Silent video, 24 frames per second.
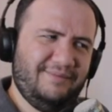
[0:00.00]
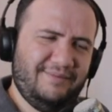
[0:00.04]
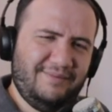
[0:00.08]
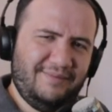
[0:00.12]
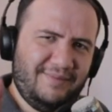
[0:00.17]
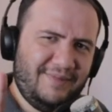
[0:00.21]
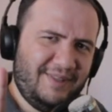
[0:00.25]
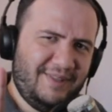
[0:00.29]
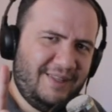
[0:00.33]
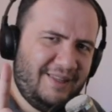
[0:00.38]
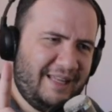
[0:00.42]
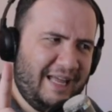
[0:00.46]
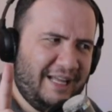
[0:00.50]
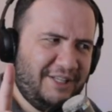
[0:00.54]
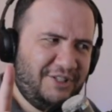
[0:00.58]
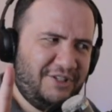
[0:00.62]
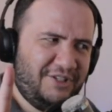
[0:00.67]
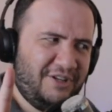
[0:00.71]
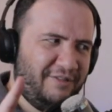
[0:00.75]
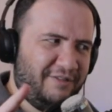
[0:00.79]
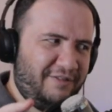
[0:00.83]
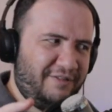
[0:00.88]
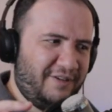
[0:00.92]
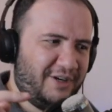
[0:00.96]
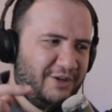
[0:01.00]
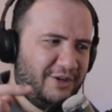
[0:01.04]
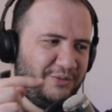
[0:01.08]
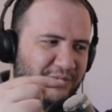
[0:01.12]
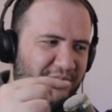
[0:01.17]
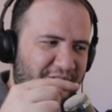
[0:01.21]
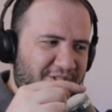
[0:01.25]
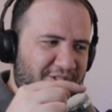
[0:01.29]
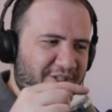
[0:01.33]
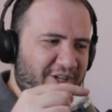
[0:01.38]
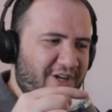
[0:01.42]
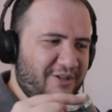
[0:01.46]
That's not fair. We
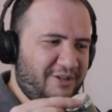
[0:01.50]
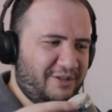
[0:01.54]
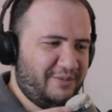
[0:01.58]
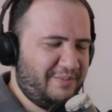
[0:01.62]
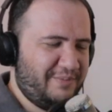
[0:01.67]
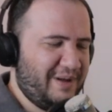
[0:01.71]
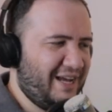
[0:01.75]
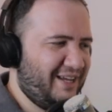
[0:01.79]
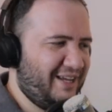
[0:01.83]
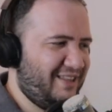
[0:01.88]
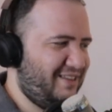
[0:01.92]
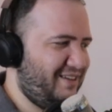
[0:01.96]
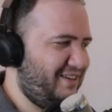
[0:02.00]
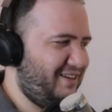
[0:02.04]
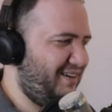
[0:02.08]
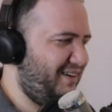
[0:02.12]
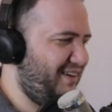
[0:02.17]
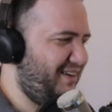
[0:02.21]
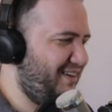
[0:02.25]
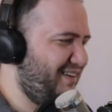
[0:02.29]
saw her back then.